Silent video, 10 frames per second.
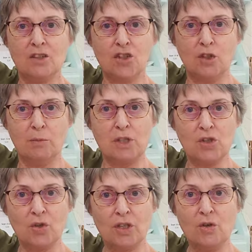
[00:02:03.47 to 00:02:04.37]
and she'll be
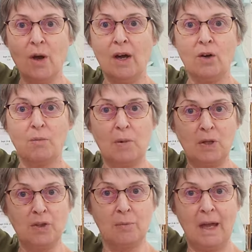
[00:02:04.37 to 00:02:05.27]
showing you how to
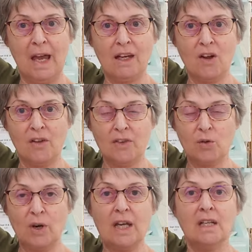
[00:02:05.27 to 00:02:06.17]
build the bag on the
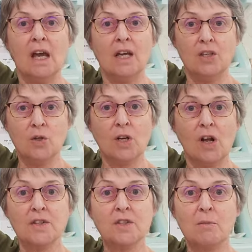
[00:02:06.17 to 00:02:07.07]
grid. You can
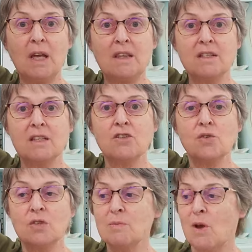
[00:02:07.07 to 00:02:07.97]
also make this in
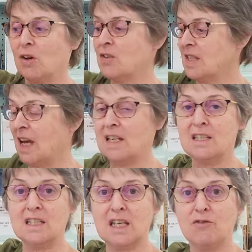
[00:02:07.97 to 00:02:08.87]
2 smaller
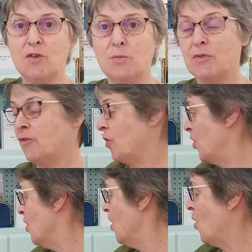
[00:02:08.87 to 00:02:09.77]
sizes if you
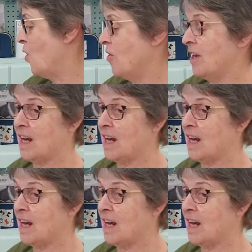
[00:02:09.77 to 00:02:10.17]
prefer, or the